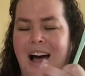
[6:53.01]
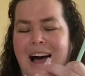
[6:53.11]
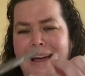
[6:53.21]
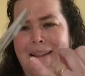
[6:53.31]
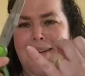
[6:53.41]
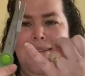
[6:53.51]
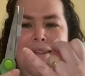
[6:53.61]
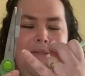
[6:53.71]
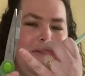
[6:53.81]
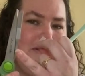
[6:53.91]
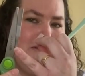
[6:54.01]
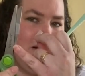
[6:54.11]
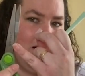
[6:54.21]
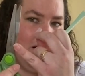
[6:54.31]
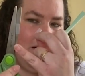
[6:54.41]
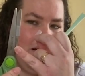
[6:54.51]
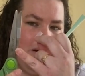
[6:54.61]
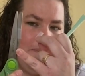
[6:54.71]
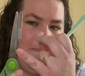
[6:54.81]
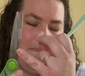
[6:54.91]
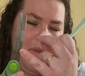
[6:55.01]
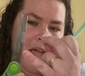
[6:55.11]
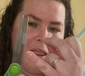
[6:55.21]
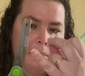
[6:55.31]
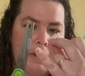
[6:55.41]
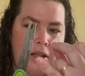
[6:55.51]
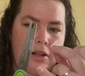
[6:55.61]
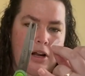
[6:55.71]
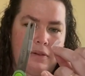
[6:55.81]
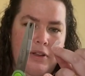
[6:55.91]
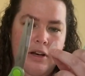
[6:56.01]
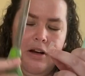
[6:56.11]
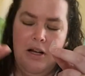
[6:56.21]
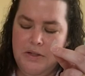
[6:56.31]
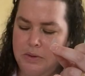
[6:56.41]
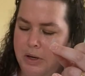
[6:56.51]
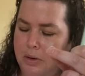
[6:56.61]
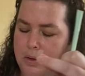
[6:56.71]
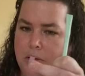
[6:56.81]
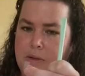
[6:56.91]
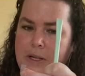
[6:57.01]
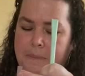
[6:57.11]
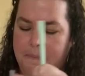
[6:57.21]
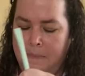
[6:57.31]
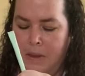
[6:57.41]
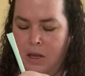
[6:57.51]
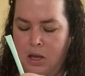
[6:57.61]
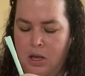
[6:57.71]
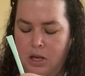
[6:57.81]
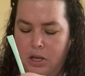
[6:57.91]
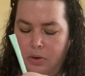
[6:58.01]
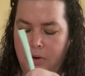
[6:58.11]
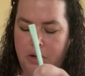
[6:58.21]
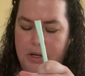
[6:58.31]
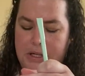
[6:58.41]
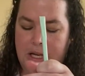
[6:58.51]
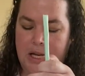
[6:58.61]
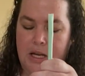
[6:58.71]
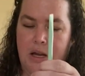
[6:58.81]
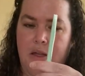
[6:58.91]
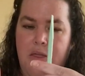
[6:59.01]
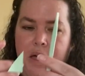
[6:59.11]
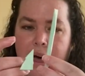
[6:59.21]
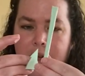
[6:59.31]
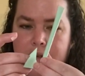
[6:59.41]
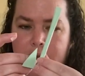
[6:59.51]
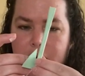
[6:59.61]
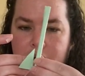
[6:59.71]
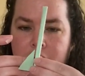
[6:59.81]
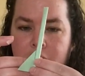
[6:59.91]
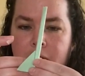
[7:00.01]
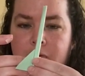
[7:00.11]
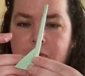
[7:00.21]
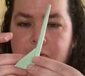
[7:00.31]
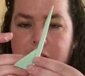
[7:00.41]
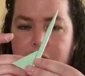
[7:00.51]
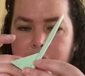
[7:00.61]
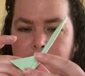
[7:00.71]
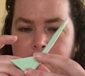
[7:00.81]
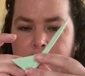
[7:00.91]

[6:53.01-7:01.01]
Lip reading: I like to leave it stuck on there and then peel it off later on so I don't lose it. You are going to take that fin